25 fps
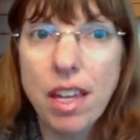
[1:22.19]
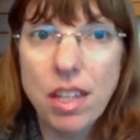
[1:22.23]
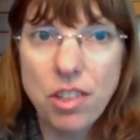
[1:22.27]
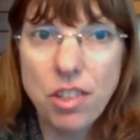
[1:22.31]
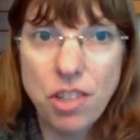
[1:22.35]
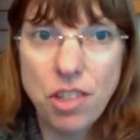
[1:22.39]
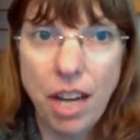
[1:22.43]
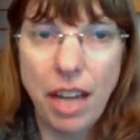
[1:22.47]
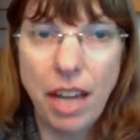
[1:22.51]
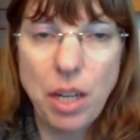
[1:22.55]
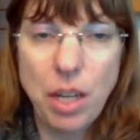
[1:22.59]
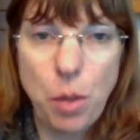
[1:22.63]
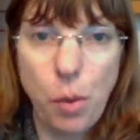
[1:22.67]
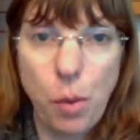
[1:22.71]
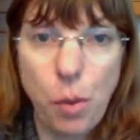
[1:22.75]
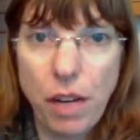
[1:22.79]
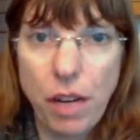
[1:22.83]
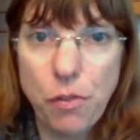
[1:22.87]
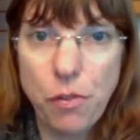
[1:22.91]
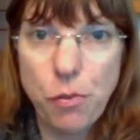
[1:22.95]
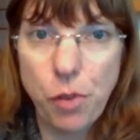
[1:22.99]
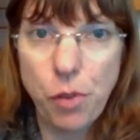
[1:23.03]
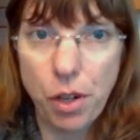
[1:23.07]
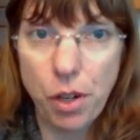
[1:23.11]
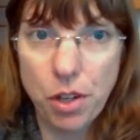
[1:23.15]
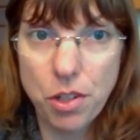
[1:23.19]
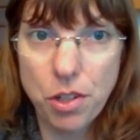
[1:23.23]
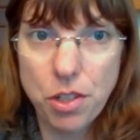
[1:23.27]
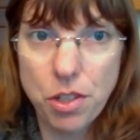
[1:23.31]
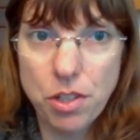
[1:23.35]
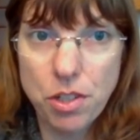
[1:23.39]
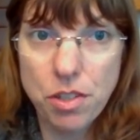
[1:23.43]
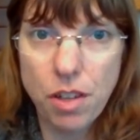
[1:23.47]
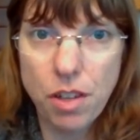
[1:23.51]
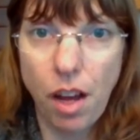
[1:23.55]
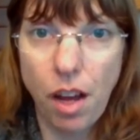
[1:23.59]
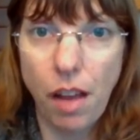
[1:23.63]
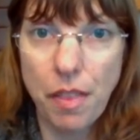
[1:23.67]
January 1st
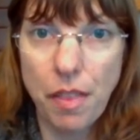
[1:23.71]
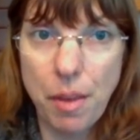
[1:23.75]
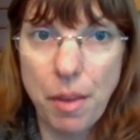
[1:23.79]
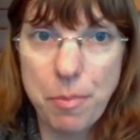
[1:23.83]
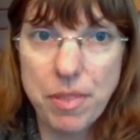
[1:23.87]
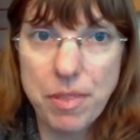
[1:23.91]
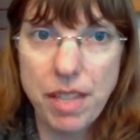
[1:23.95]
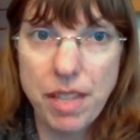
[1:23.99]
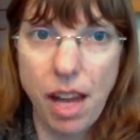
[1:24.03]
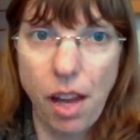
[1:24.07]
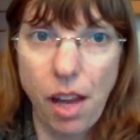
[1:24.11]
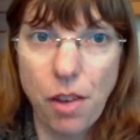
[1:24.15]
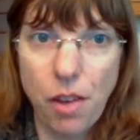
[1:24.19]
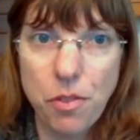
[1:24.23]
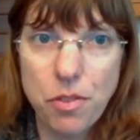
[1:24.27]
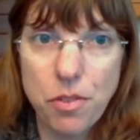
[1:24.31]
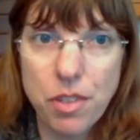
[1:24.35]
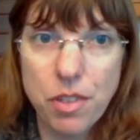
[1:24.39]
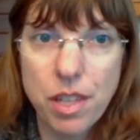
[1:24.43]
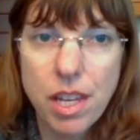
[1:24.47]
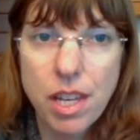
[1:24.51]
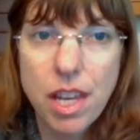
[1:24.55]
on themselves.